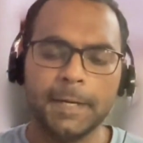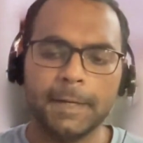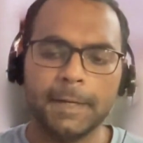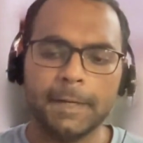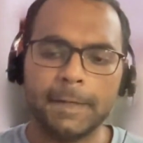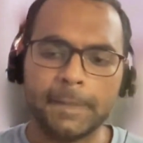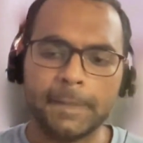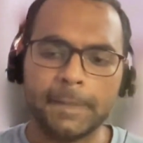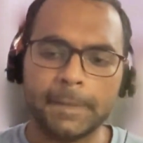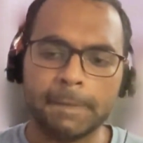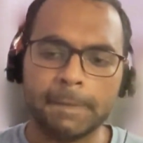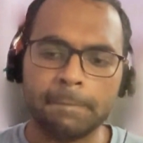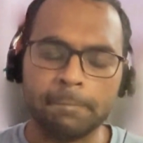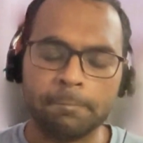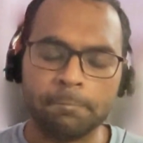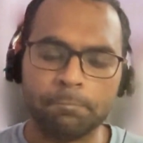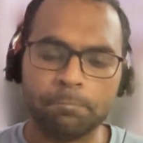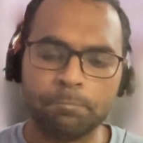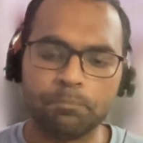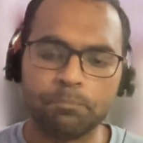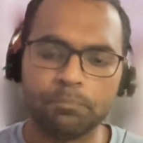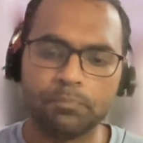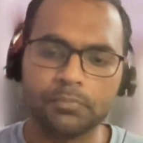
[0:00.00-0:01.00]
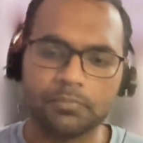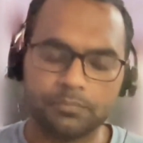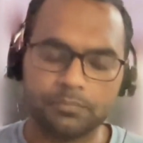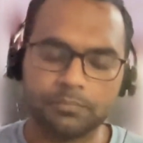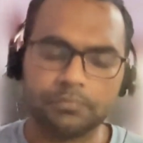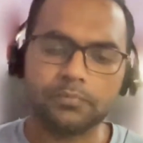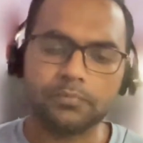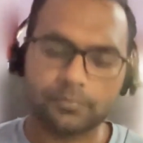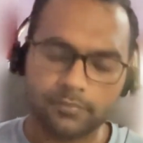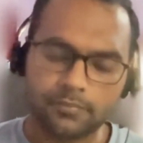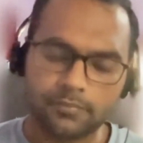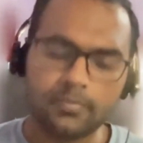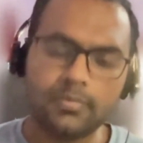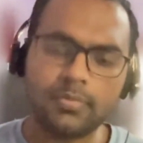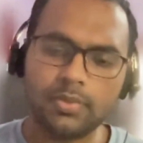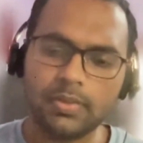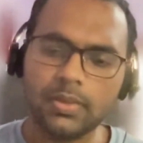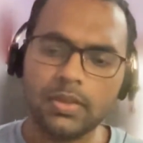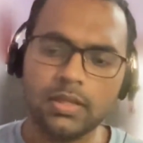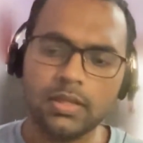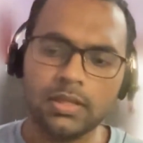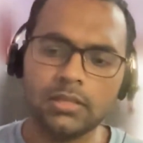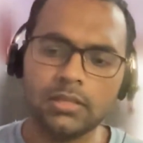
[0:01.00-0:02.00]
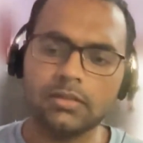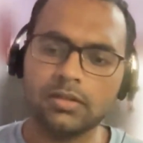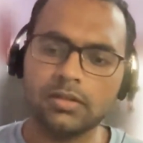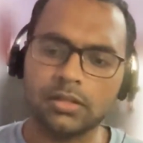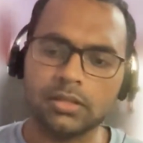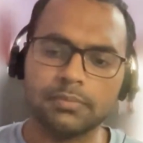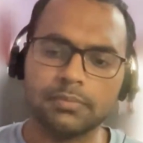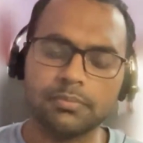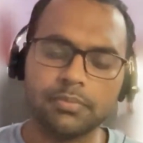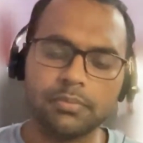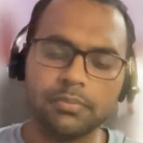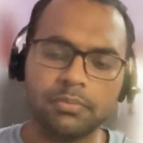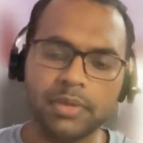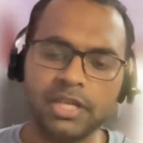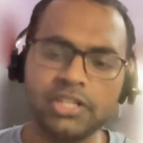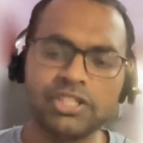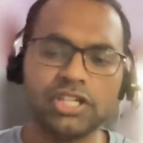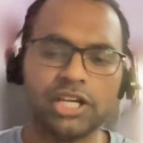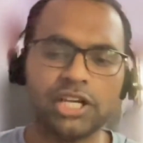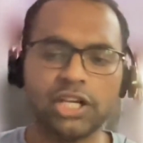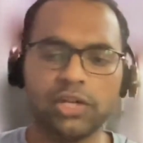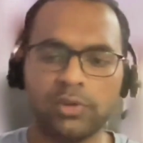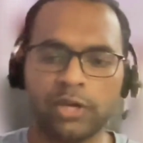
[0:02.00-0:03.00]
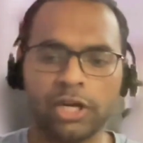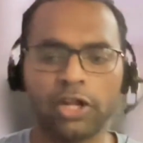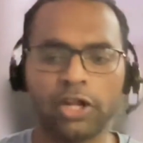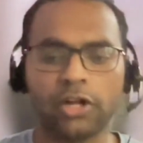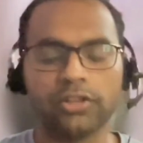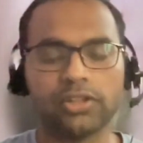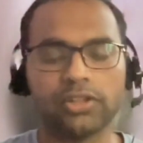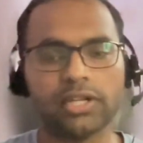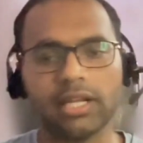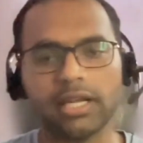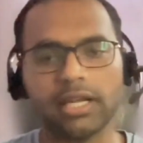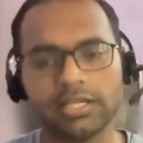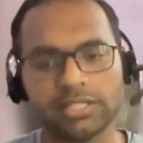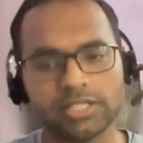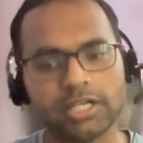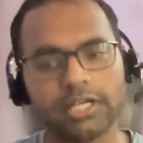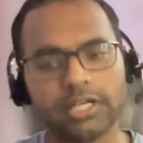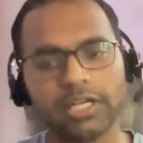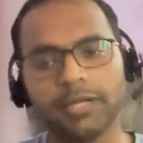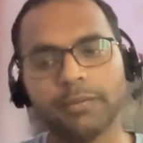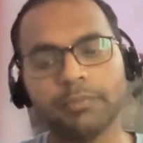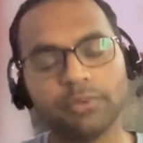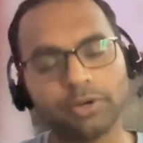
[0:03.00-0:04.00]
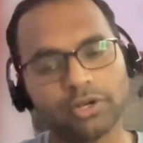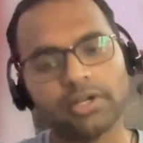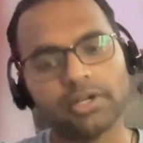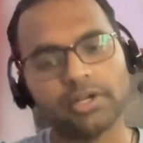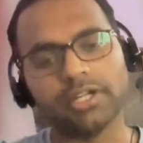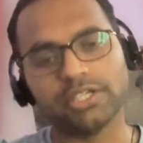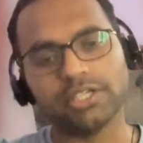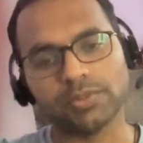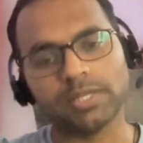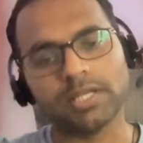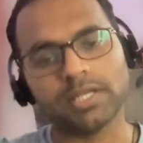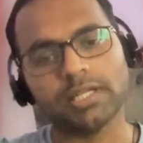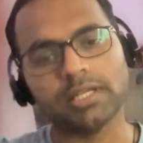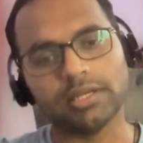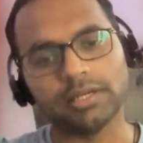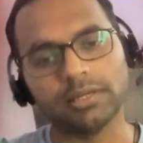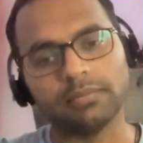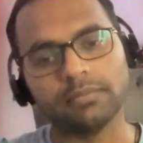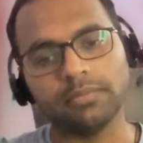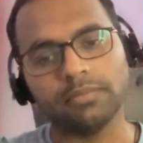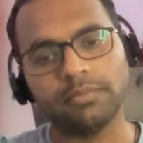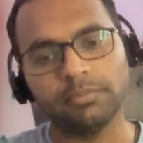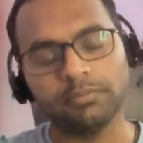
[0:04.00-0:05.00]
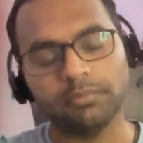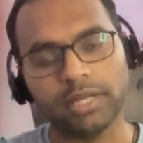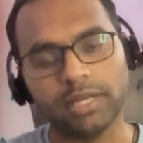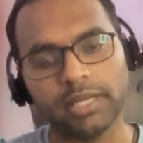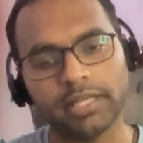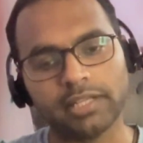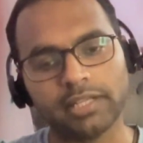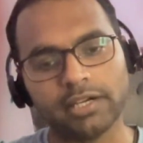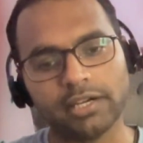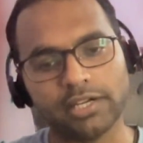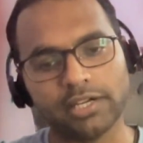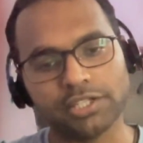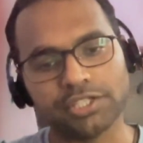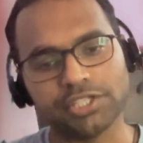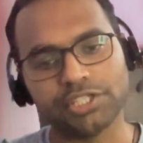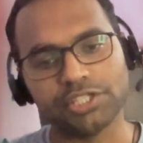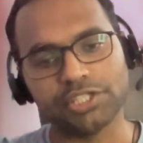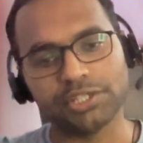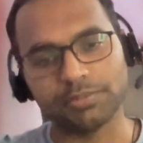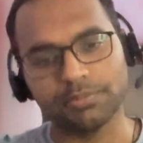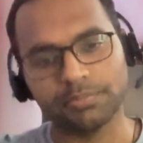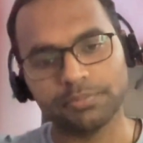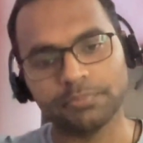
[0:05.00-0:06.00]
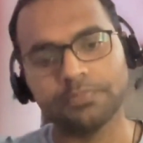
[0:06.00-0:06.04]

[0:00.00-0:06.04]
Being genuine and authentic is really important as well in building the relationship.